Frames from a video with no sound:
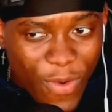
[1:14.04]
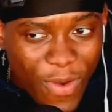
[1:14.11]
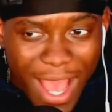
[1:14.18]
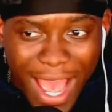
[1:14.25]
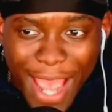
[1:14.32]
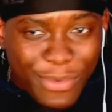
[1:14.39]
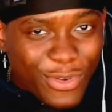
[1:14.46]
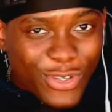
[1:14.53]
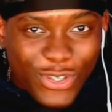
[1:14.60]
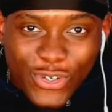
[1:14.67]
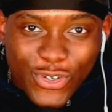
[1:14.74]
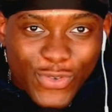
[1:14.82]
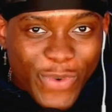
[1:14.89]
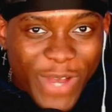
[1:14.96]
I'm not
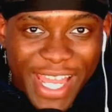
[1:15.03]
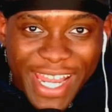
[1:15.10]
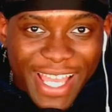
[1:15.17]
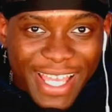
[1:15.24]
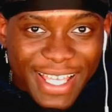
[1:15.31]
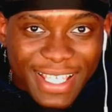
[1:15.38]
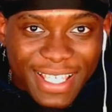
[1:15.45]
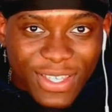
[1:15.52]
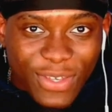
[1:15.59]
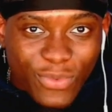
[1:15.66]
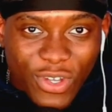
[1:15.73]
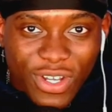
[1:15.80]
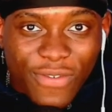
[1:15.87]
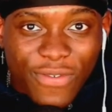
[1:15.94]
sure why that is, so we're
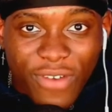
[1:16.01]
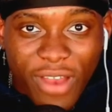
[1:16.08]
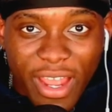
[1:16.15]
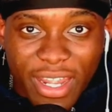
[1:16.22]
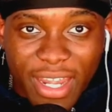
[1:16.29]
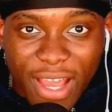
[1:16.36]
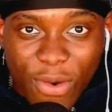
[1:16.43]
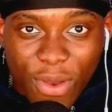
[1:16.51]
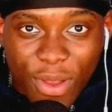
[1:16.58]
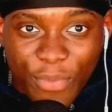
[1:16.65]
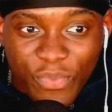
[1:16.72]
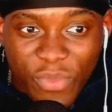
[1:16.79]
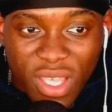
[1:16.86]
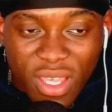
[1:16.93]
gonna find out.
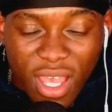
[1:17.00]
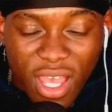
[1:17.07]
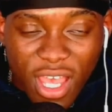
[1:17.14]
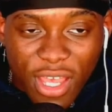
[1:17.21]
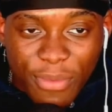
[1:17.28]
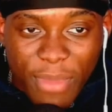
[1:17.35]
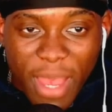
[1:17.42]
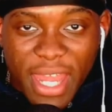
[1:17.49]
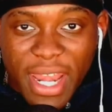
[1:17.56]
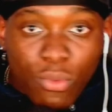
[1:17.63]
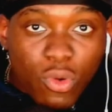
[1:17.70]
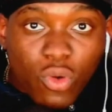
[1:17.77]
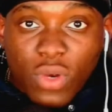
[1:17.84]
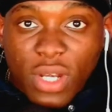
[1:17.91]
And I
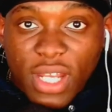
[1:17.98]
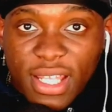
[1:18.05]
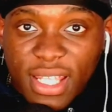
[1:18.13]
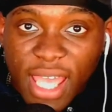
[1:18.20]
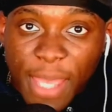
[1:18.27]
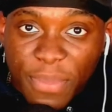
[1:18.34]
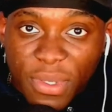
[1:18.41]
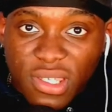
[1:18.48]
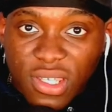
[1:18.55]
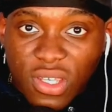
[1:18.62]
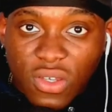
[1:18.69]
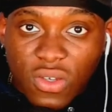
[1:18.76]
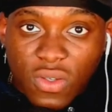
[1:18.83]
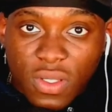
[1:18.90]
will link the
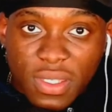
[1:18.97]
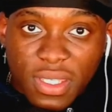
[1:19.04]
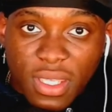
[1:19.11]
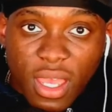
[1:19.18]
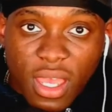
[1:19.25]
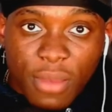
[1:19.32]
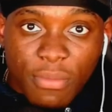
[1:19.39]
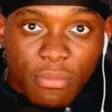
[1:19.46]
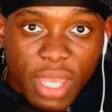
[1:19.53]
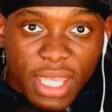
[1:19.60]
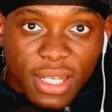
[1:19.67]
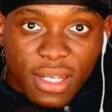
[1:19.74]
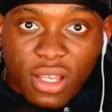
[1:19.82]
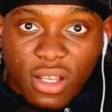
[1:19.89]
episodes
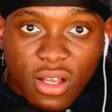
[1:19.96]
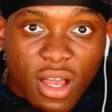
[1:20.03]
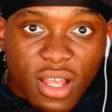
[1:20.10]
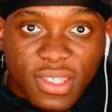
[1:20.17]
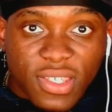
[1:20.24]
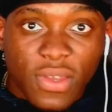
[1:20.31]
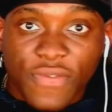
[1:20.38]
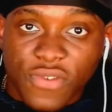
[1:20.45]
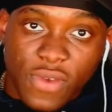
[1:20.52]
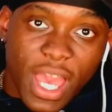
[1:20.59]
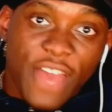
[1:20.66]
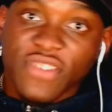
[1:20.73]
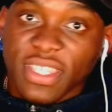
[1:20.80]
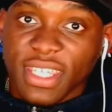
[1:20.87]
in the card. So if you
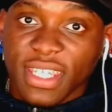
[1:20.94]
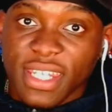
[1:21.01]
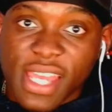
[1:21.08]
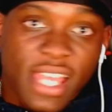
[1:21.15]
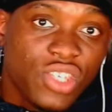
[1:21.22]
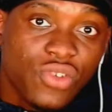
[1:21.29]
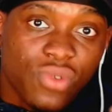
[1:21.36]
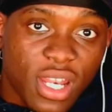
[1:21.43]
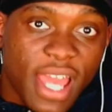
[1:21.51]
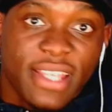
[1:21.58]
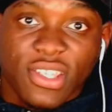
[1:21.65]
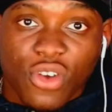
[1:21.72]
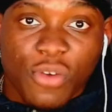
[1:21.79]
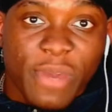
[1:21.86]
haven't seen it and you would like
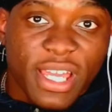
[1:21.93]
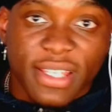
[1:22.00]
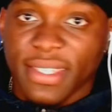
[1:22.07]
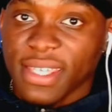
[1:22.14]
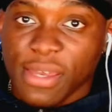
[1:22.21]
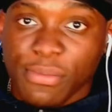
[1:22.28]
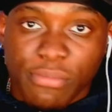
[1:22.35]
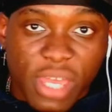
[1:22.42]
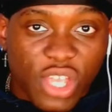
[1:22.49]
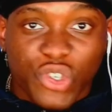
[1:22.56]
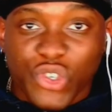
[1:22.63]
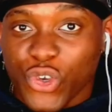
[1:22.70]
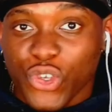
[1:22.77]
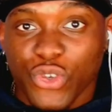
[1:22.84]
to go back and see it, make
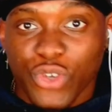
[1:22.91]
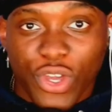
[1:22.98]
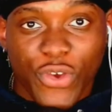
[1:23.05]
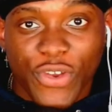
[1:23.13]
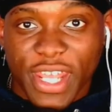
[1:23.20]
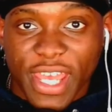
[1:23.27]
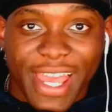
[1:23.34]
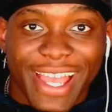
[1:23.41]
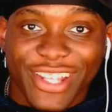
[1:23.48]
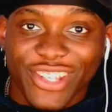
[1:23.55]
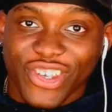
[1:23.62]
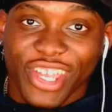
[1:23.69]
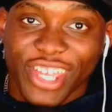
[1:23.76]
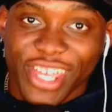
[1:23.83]
sure you go there and
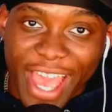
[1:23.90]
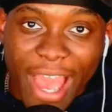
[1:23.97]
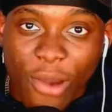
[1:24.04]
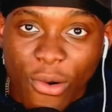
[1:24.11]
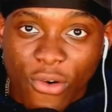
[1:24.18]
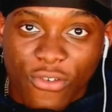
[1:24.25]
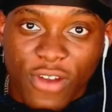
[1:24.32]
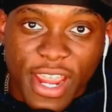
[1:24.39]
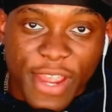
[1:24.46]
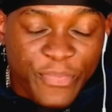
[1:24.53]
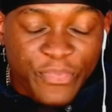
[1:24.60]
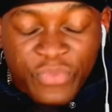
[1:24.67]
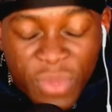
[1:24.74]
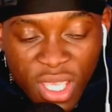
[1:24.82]
check it out, right?
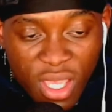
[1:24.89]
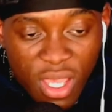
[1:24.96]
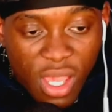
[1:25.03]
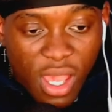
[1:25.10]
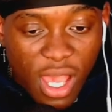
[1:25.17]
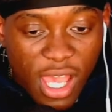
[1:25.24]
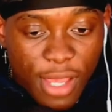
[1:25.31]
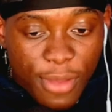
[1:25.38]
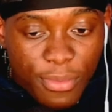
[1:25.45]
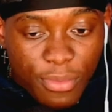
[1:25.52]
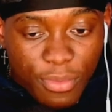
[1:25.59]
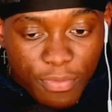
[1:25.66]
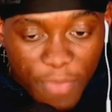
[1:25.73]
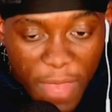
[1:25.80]

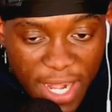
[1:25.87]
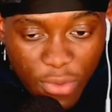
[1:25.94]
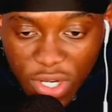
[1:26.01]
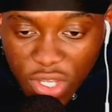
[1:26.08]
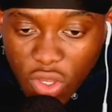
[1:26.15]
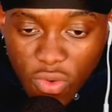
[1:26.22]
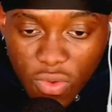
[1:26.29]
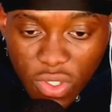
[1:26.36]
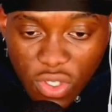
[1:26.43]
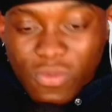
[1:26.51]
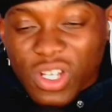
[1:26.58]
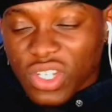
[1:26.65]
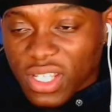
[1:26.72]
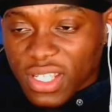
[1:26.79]
But I don't want to go too
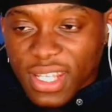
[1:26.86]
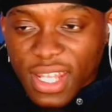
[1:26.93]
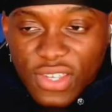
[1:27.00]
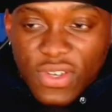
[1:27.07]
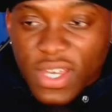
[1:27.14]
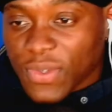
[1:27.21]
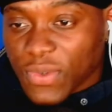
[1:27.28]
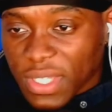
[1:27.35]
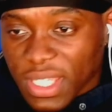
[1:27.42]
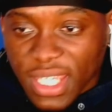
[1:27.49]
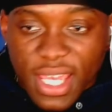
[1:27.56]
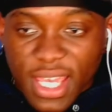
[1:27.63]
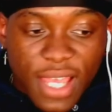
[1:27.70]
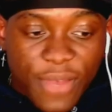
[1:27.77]
much into that. You guys will see
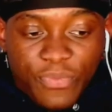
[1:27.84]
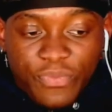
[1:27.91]
that.